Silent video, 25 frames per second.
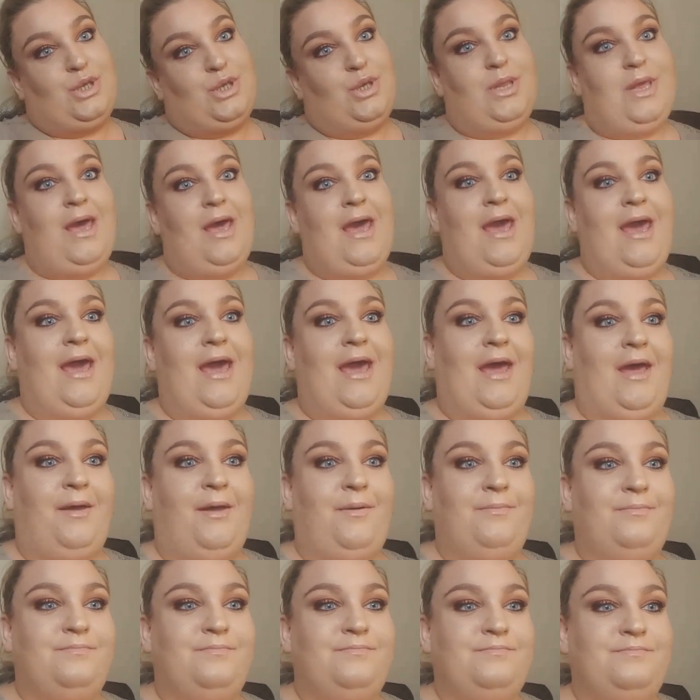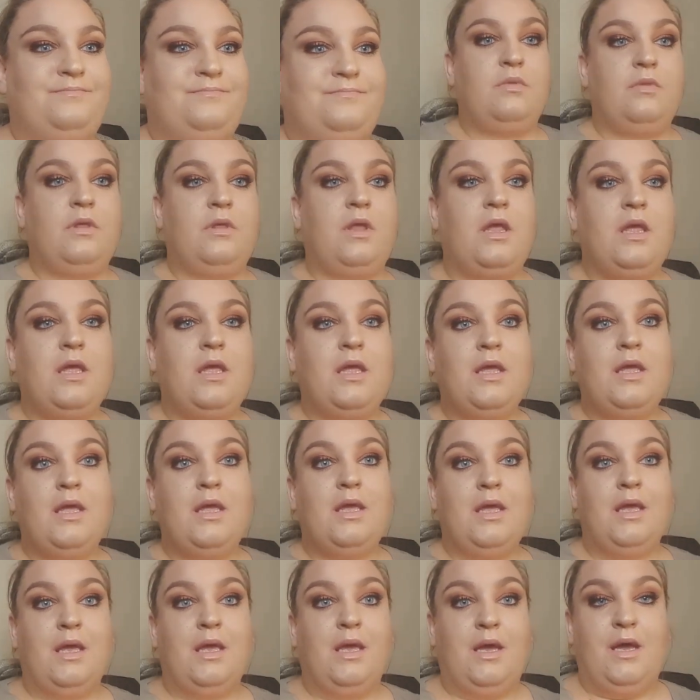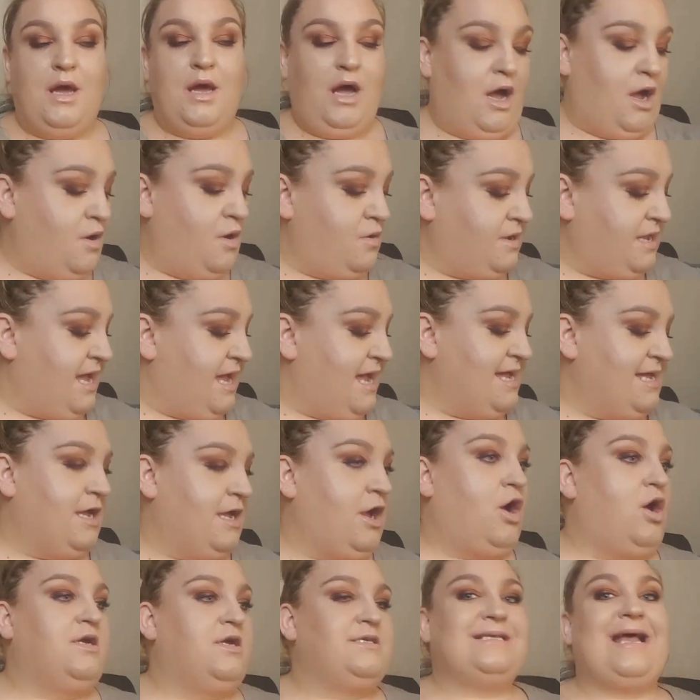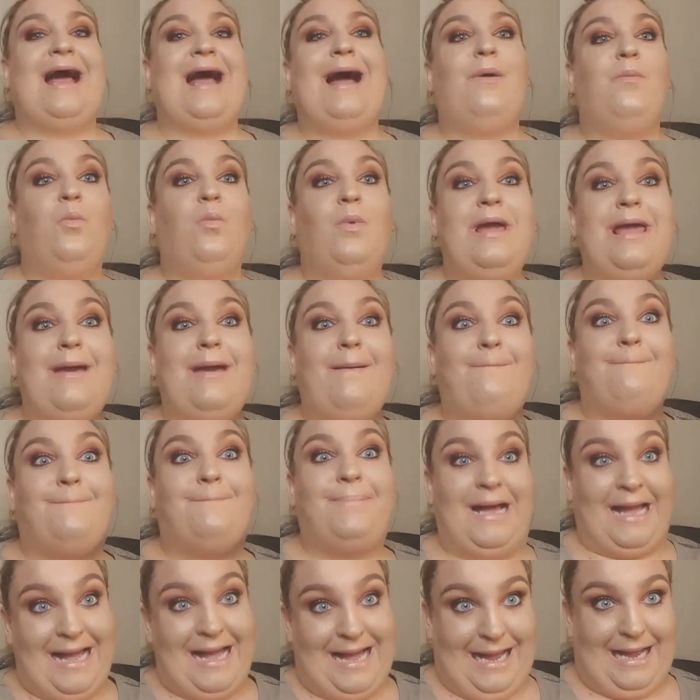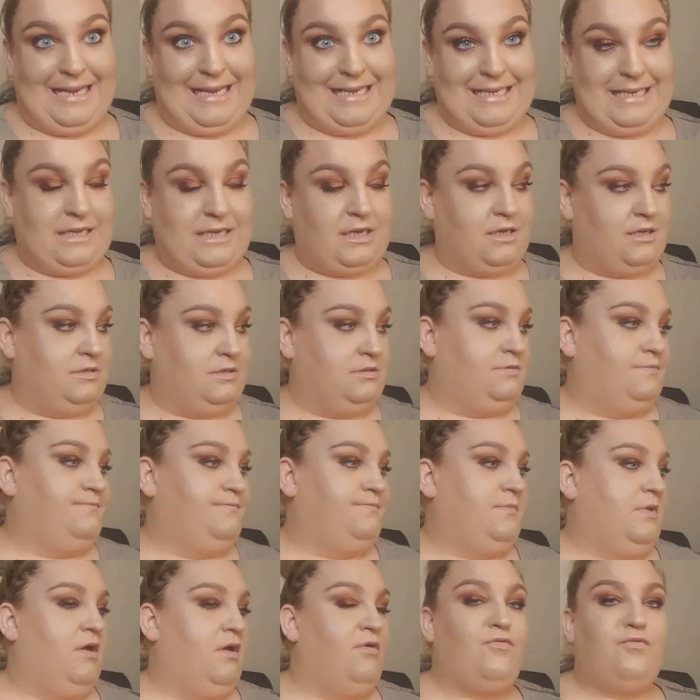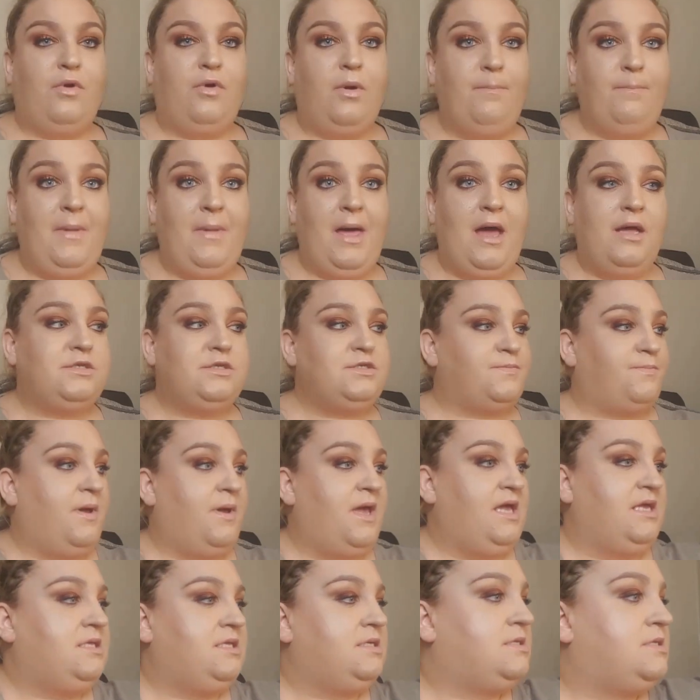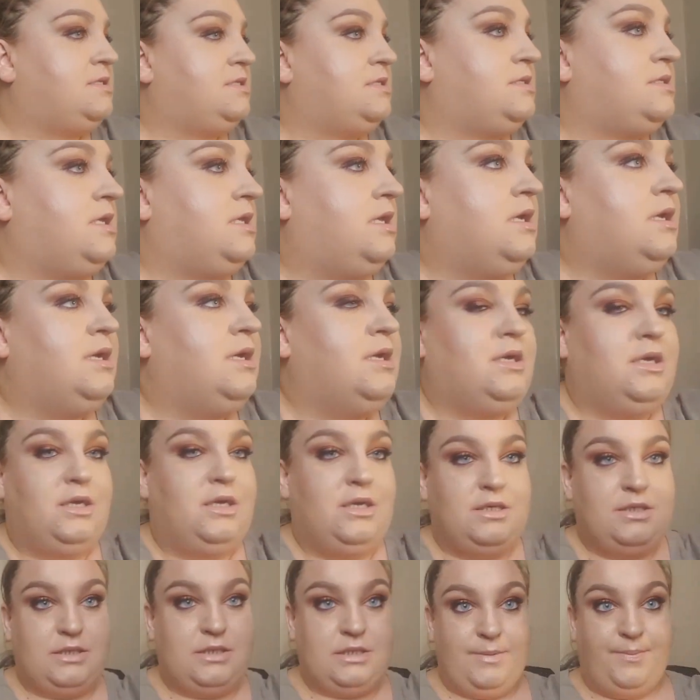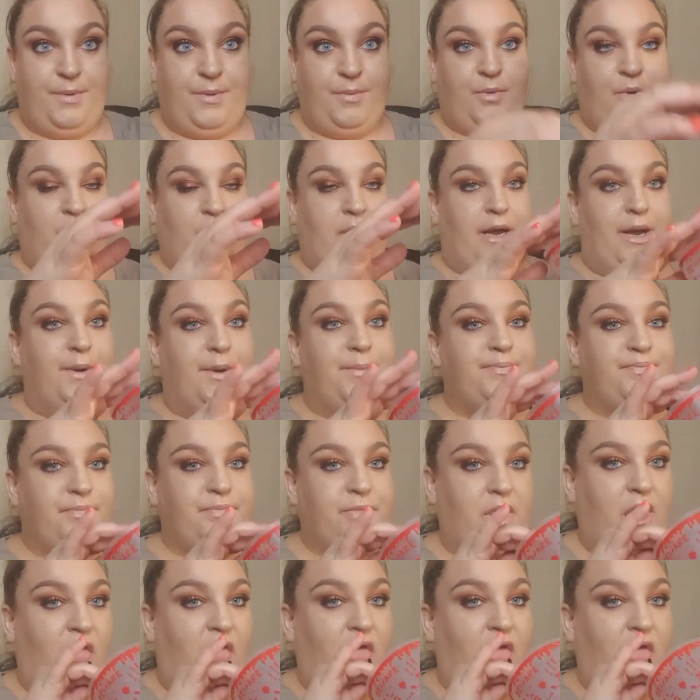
to the hair. Okay, guys, and we're back from my space. Sip of water.